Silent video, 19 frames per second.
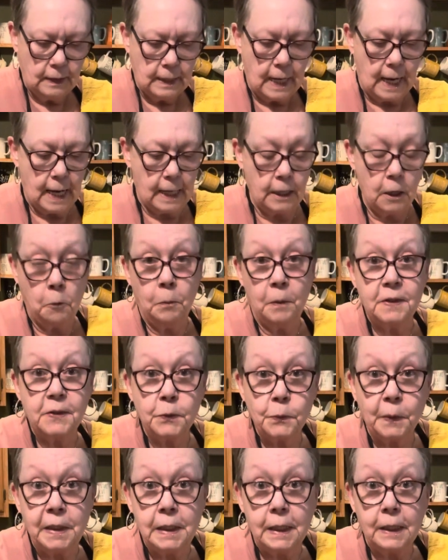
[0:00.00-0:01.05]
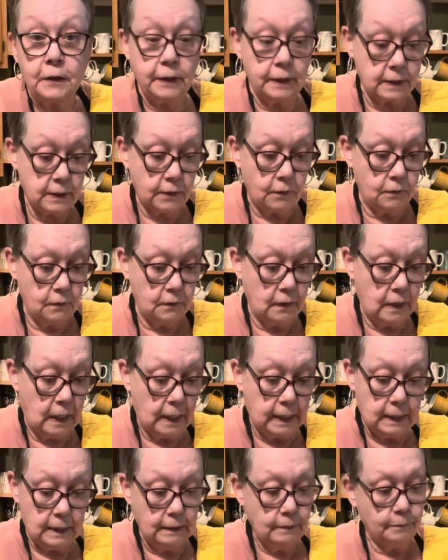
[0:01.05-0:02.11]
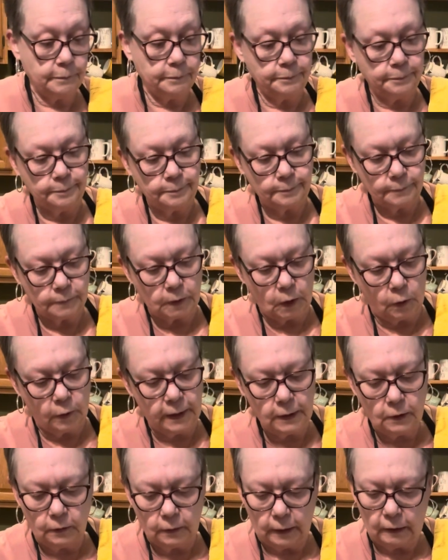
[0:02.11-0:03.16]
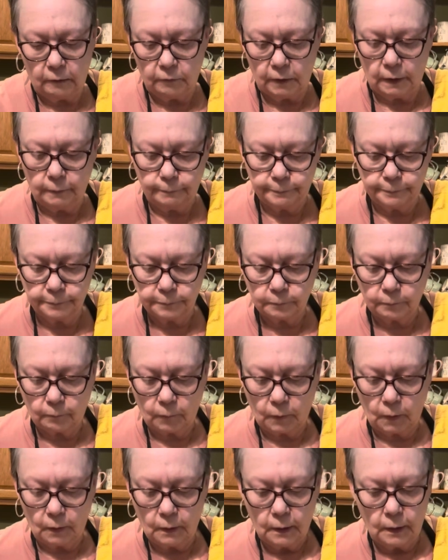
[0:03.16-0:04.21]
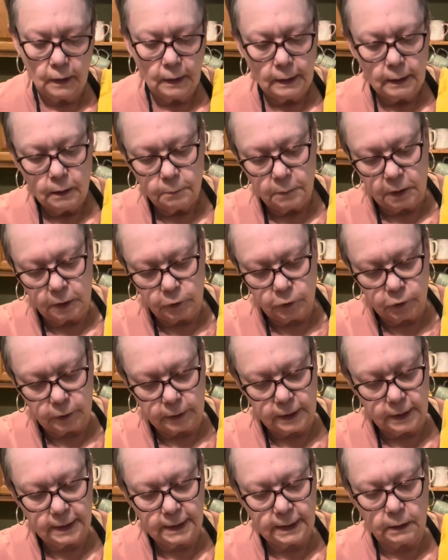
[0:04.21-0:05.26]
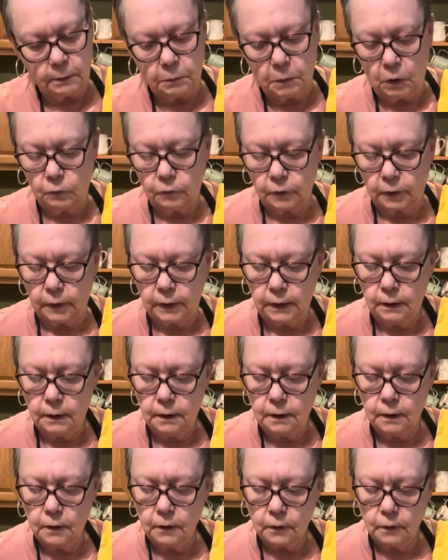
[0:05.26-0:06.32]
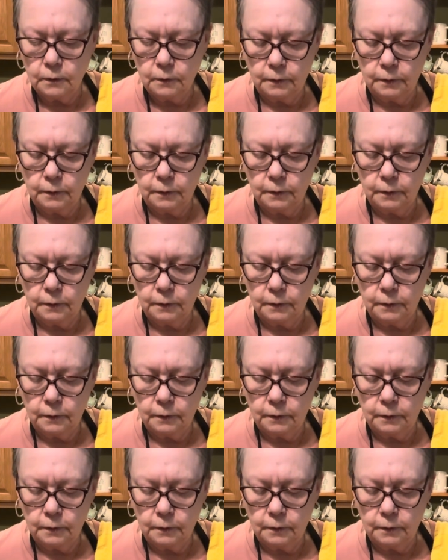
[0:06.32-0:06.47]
I know my sweet Eric's going to like it. No, he'll love it. Make sure to get some over here.